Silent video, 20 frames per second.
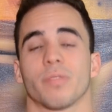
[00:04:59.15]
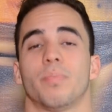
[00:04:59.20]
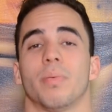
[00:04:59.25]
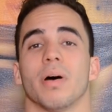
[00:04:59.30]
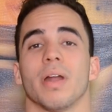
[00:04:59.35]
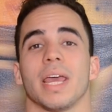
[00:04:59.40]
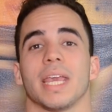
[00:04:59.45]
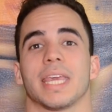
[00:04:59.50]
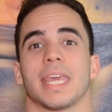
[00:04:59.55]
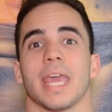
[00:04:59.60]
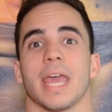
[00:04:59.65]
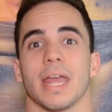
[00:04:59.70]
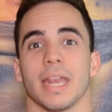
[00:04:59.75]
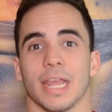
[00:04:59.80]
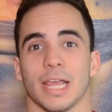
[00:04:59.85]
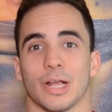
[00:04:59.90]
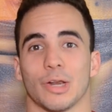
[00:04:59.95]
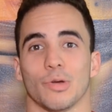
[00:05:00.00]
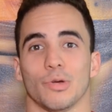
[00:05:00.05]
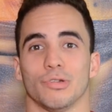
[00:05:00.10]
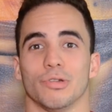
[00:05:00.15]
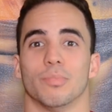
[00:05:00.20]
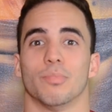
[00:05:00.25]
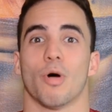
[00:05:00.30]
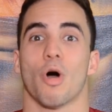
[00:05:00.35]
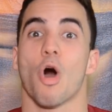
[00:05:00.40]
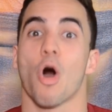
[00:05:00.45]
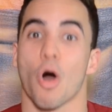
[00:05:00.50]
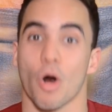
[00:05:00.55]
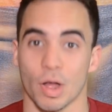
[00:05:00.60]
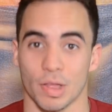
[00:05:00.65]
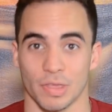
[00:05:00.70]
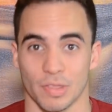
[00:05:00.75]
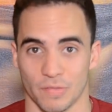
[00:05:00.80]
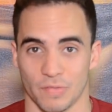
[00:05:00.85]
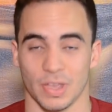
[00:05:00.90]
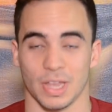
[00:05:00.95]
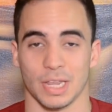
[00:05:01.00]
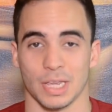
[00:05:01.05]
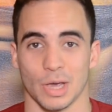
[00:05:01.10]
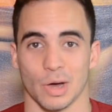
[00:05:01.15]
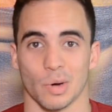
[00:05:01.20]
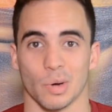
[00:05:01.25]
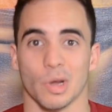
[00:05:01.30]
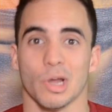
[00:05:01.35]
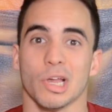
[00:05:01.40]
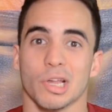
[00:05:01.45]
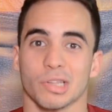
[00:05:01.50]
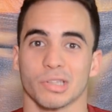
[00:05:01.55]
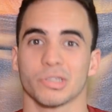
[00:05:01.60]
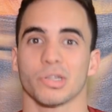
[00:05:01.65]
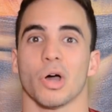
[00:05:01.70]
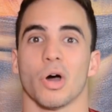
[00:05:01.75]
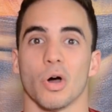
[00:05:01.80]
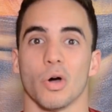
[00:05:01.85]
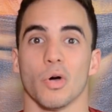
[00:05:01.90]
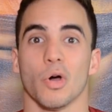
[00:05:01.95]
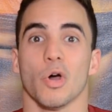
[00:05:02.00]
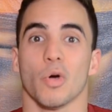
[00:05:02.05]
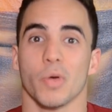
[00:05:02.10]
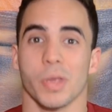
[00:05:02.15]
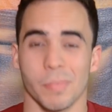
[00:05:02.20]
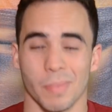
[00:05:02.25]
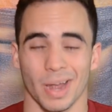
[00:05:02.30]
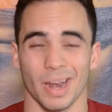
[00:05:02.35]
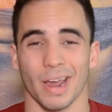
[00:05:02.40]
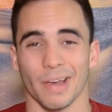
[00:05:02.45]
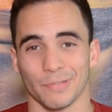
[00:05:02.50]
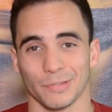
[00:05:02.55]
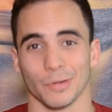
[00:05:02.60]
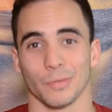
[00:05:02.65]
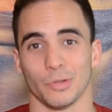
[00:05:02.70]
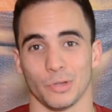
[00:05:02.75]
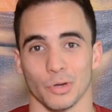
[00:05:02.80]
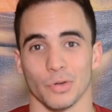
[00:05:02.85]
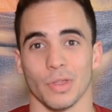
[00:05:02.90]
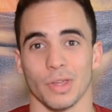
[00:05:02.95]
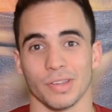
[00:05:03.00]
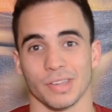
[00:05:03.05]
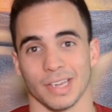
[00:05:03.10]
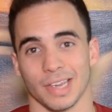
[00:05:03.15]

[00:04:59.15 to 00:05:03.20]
but I can't include them all in the video. So we might have to do this